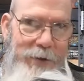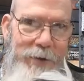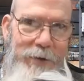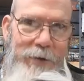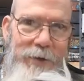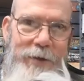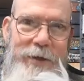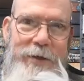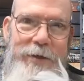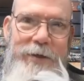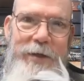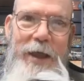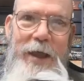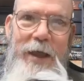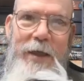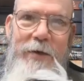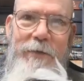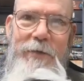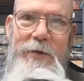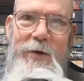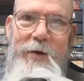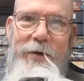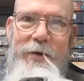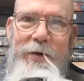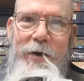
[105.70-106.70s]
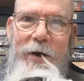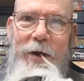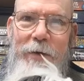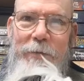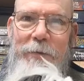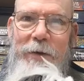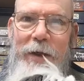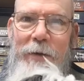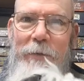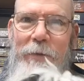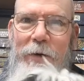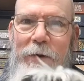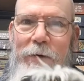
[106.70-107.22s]
do this every time?
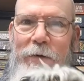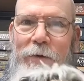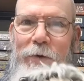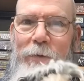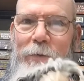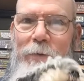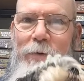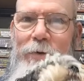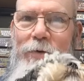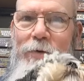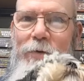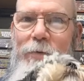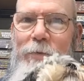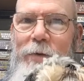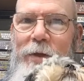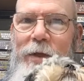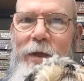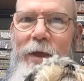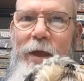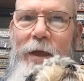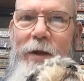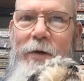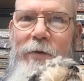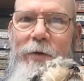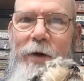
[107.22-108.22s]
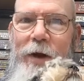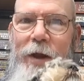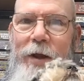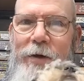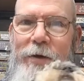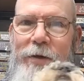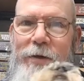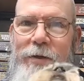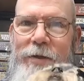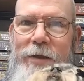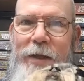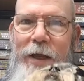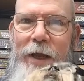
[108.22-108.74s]
Come on, you put your big head
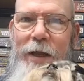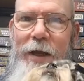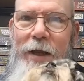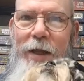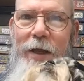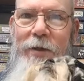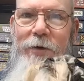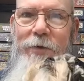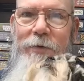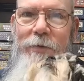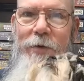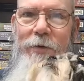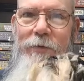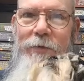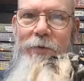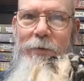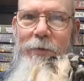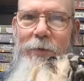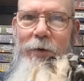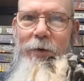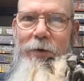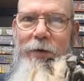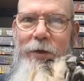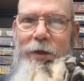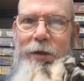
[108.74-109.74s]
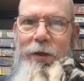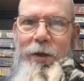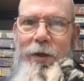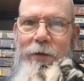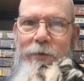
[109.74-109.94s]
round and say hello to everybody.